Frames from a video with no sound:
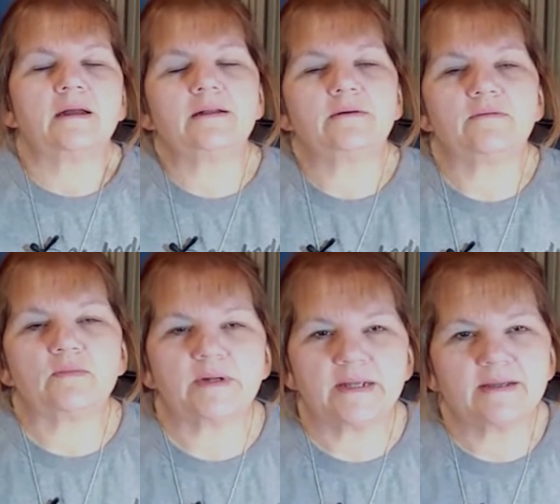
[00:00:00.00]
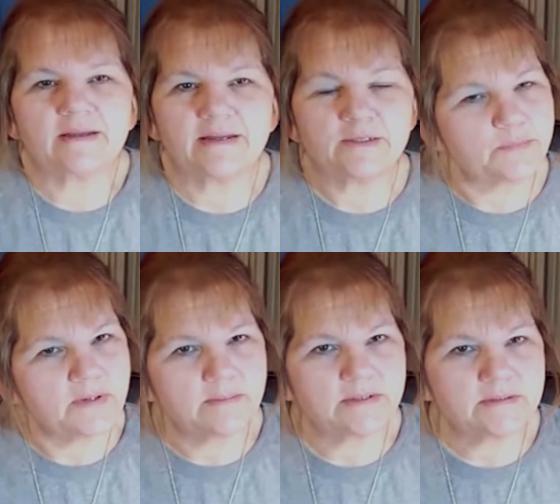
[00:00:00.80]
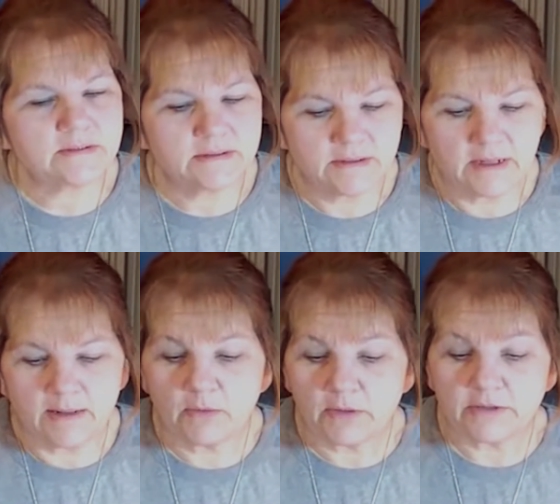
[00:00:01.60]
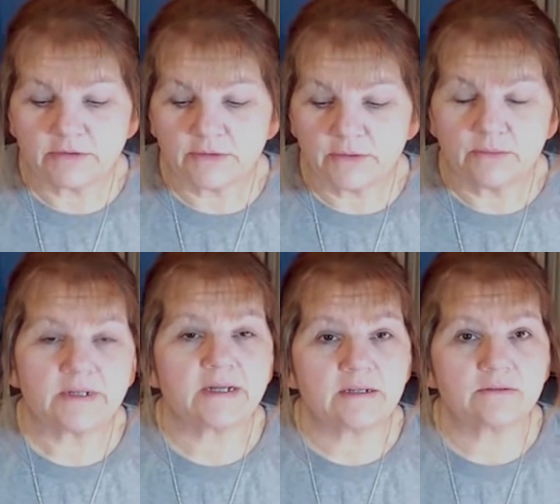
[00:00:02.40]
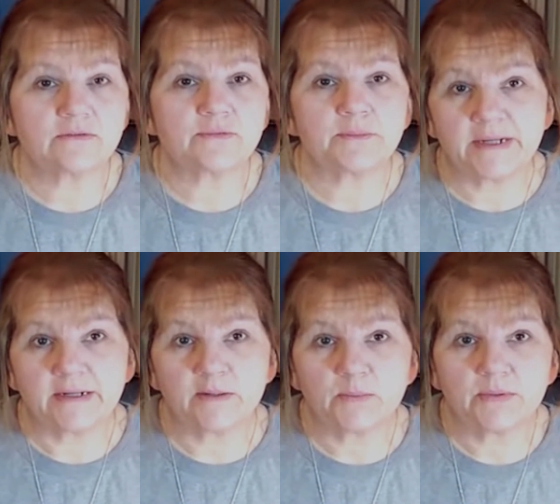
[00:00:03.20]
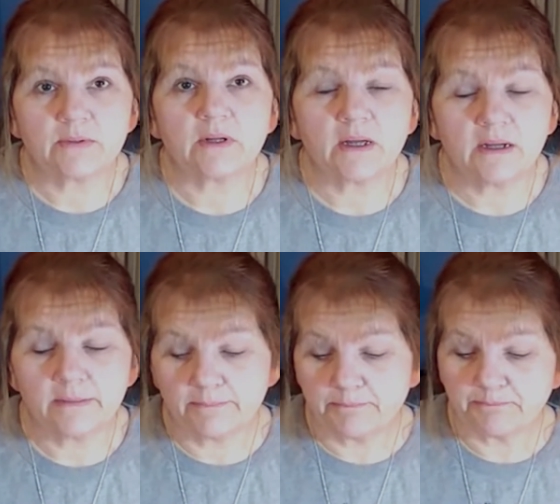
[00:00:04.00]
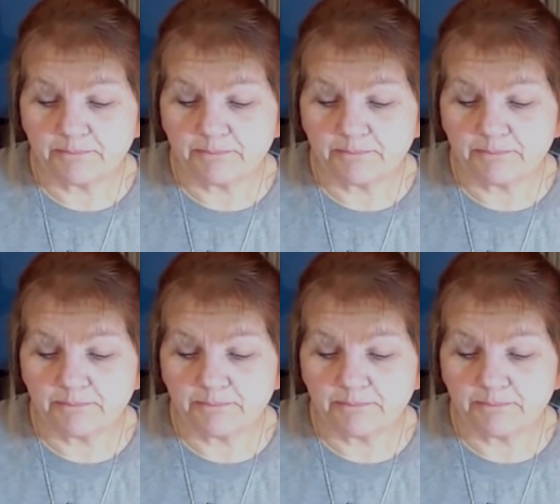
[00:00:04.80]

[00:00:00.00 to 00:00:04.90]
Hello everybody, as promised I'm going to show you what I use for makeup, and